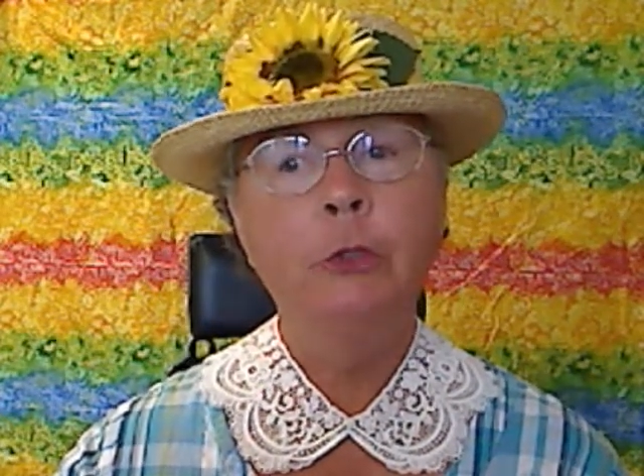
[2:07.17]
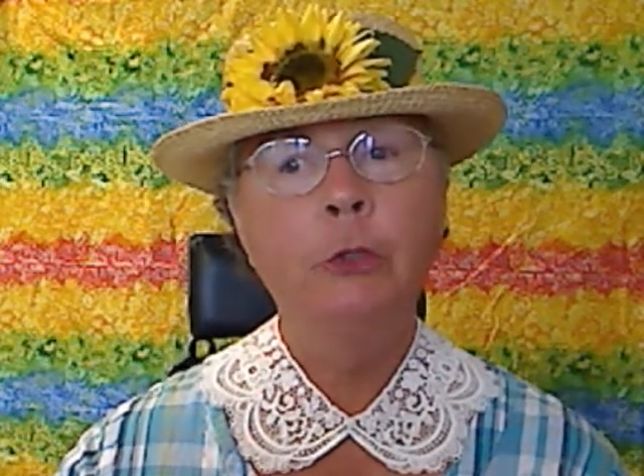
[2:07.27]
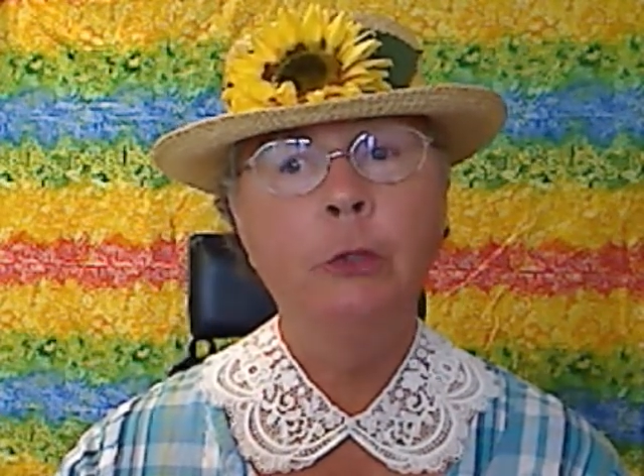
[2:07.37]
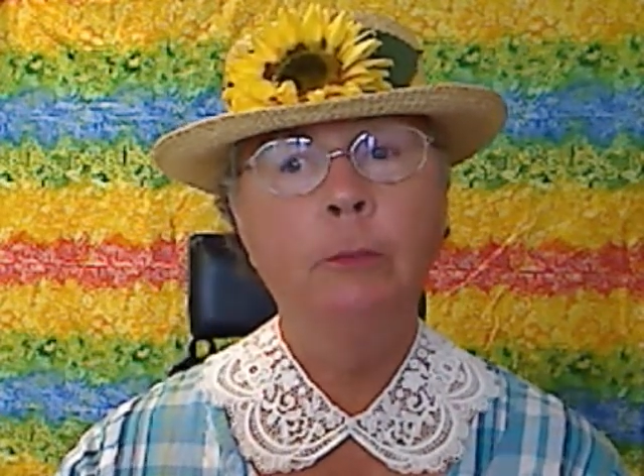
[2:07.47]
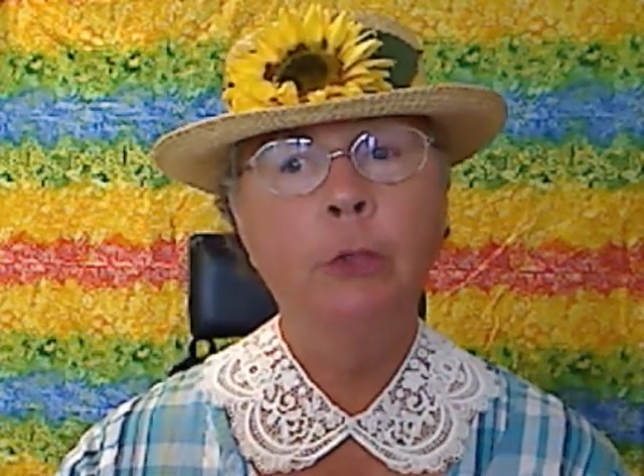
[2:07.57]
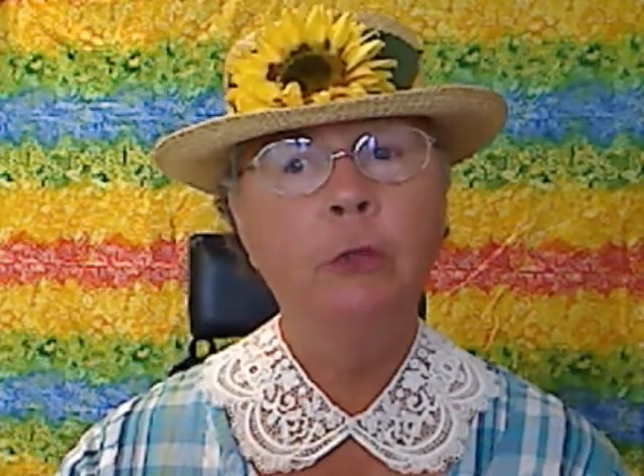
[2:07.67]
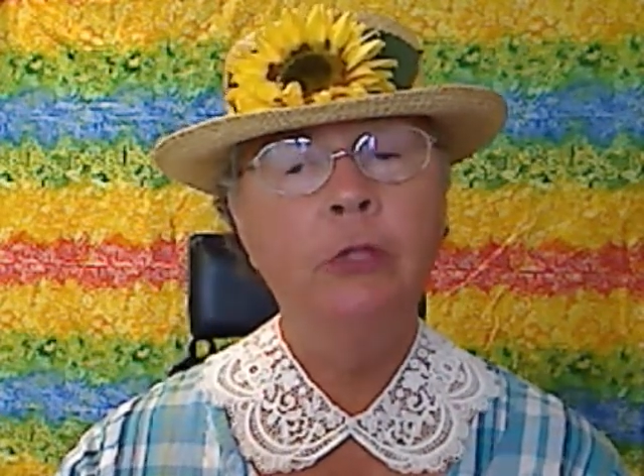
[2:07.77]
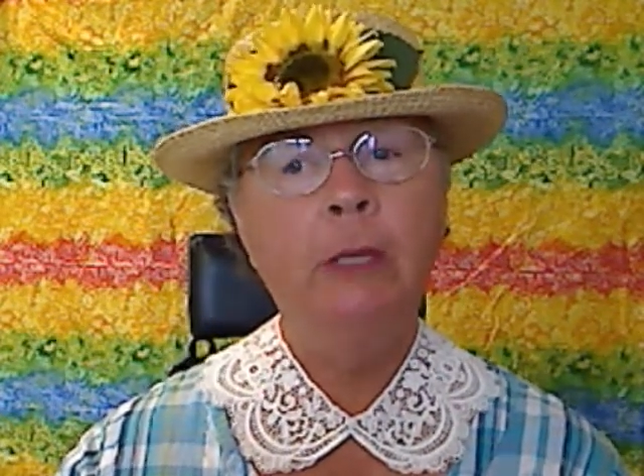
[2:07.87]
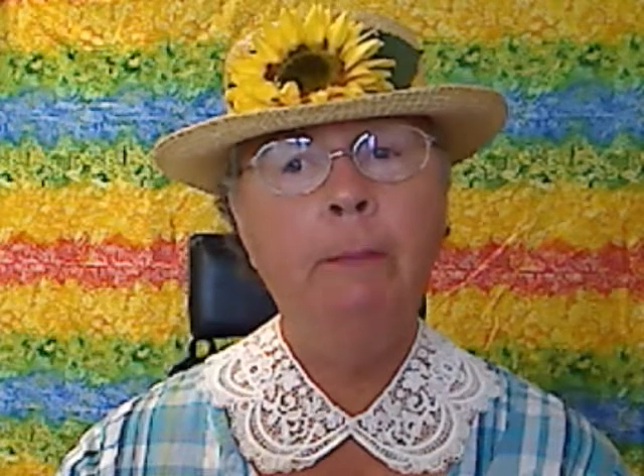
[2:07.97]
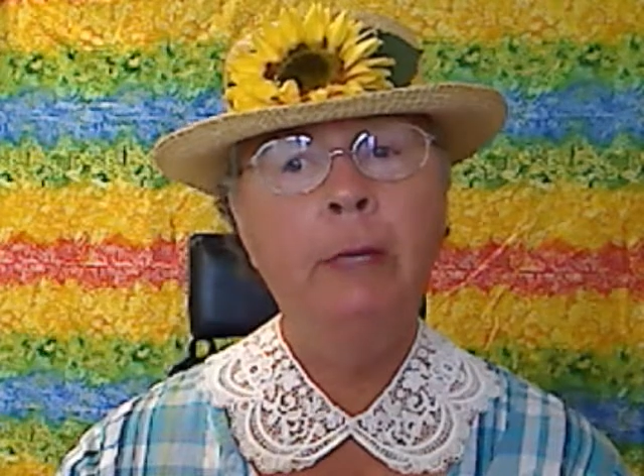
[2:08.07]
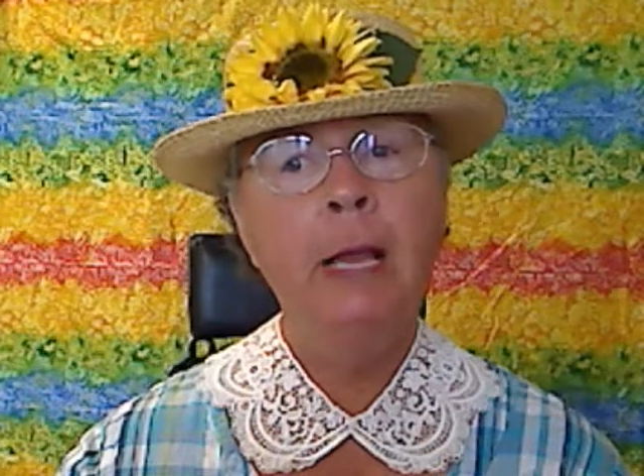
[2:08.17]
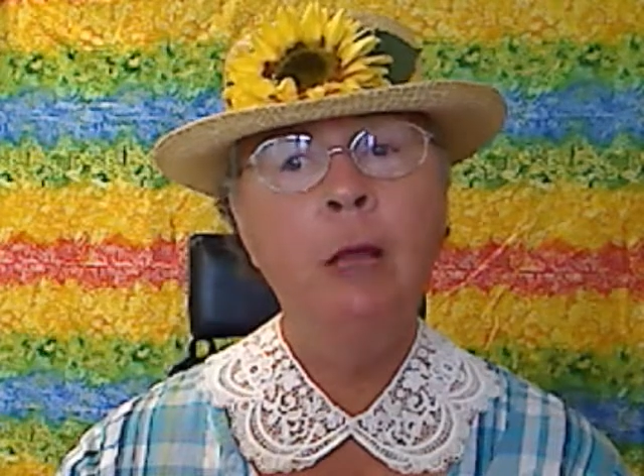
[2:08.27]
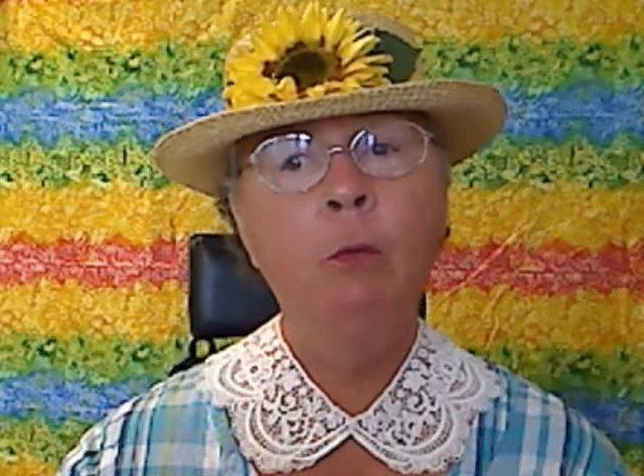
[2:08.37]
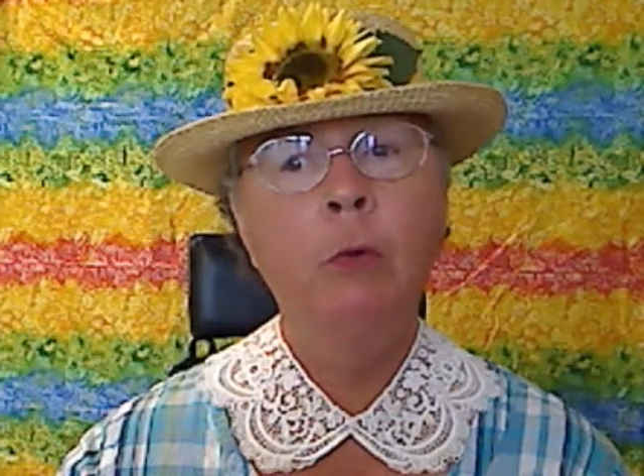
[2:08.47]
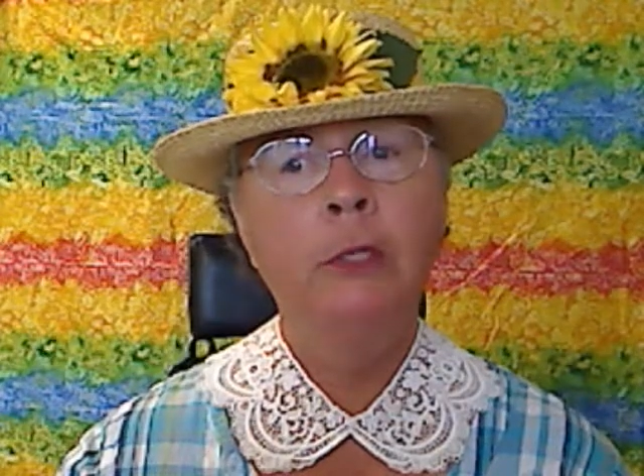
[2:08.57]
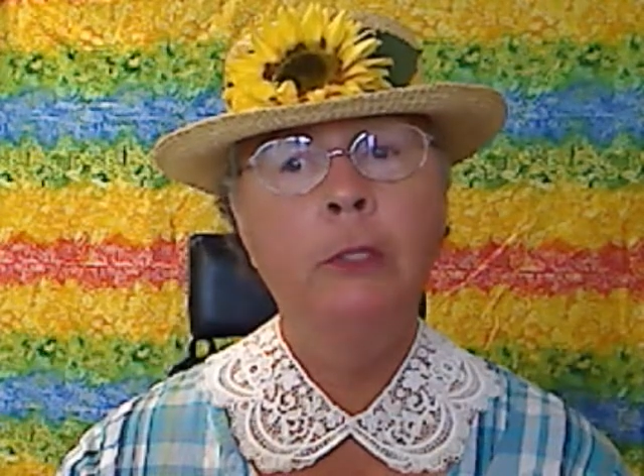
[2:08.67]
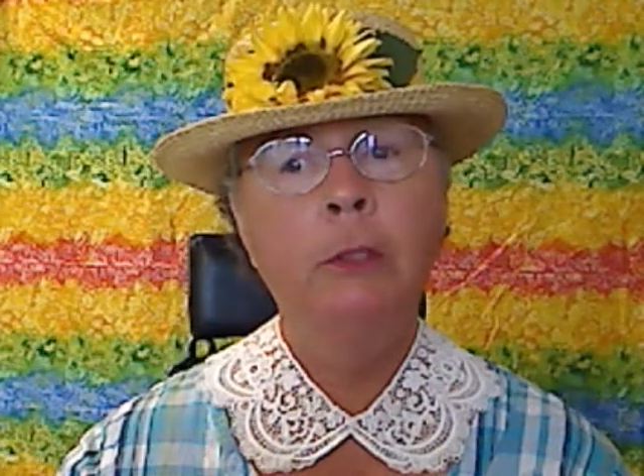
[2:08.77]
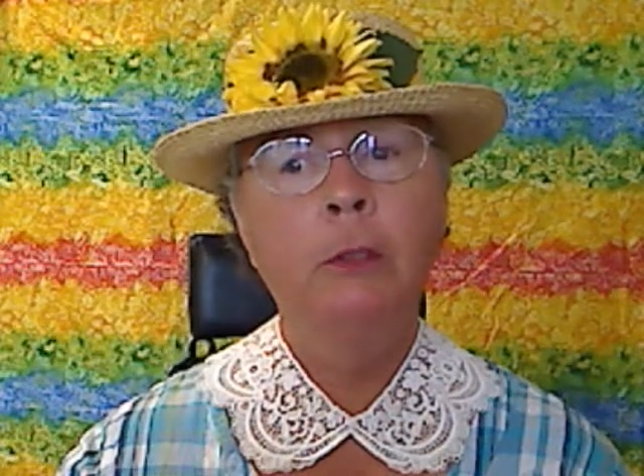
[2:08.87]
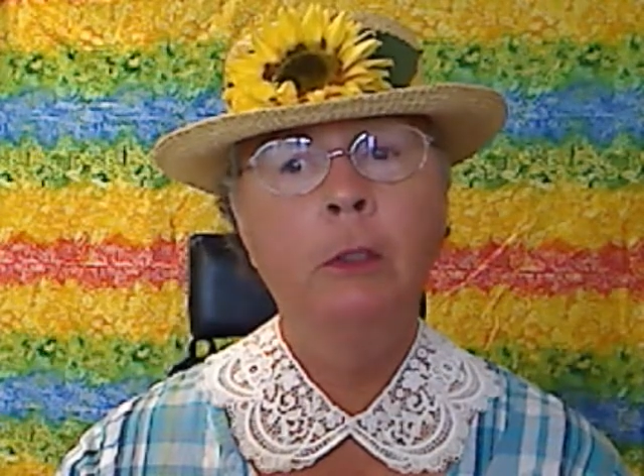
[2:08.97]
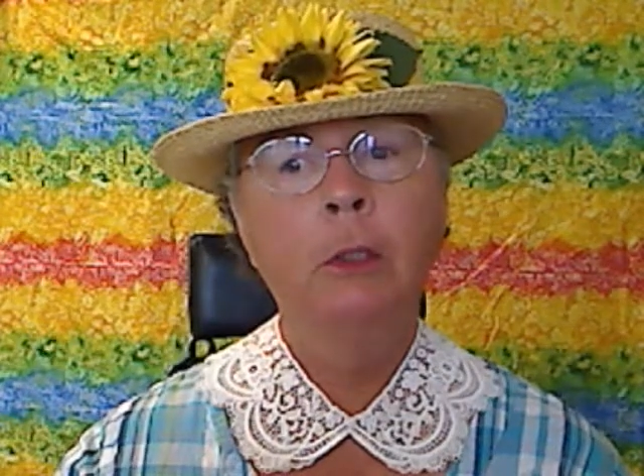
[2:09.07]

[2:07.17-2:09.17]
a good birthday, but I want it